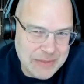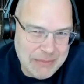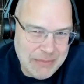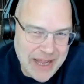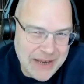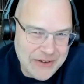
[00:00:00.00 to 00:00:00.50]
in my
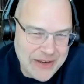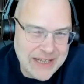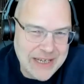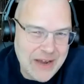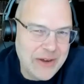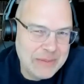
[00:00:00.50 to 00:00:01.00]
bio
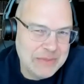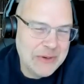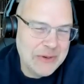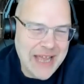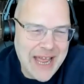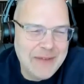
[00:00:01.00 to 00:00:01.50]
and now I'm
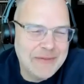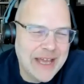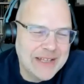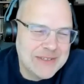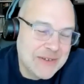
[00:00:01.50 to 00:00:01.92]
known to have that.